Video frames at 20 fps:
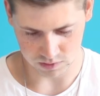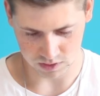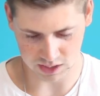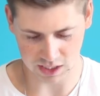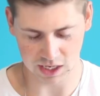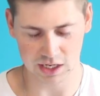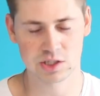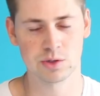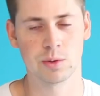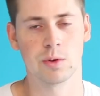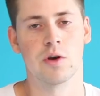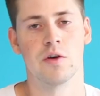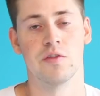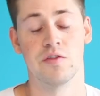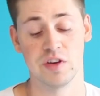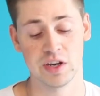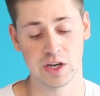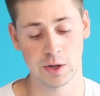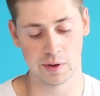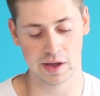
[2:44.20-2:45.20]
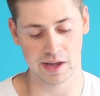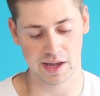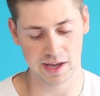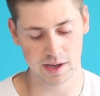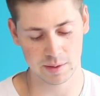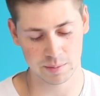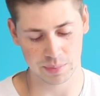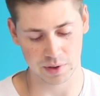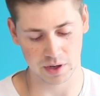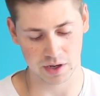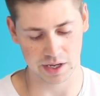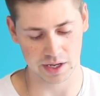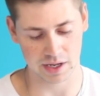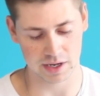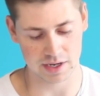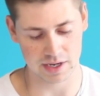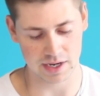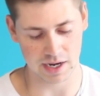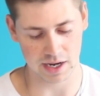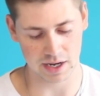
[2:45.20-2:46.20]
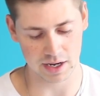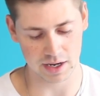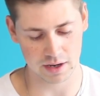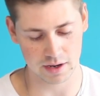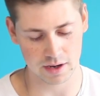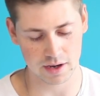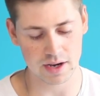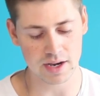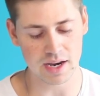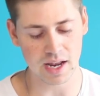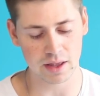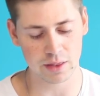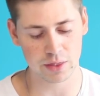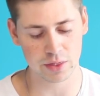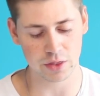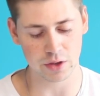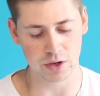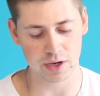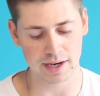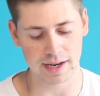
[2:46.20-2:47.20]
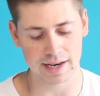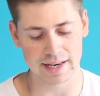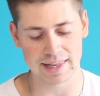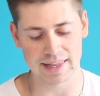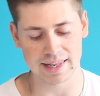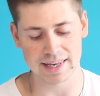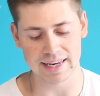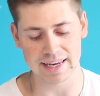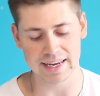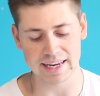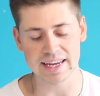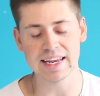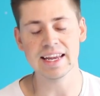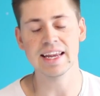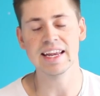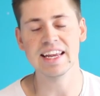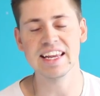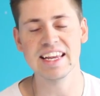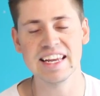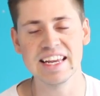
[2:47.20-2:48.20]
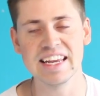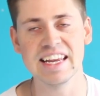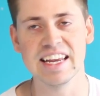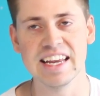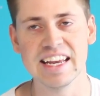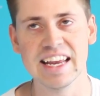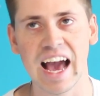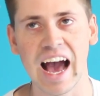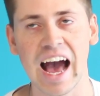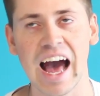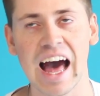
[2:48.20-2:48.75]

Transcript: Okay, so we've got a video here by Nathan Lee